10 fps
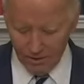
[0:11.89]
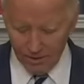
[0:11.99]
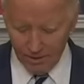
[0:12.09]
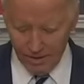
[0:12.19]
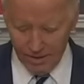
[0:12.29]

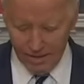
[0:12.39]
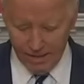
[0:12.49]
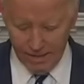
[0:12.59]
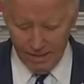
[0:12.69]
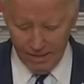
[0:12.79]

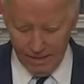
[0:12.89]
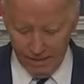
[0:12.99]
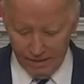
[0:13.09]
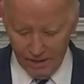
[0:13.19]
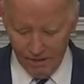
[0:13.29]

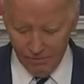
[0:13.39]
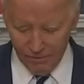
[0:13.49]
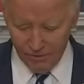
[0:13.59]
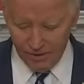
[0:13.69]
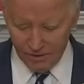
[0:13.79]
to say a few
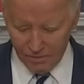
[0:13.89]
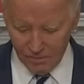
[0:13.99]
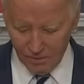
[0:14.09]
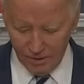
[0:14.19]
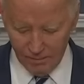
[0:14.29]
things this
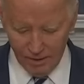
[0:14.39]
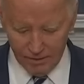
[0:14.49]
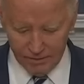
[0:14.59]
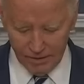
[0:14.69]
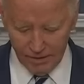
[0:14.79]
morning
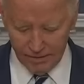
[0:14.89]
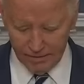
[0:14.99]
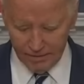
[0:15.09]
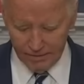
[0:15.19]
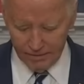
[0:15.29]
about
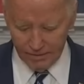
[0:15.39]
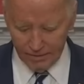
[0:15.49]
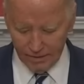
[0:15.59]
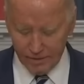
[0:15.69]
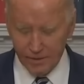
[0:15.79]

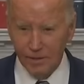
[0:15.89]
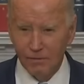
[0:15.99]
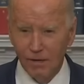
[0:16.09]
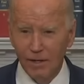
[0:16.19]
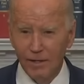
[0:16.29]
Alexei
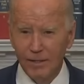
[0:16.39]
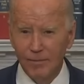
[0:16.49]
Navalny.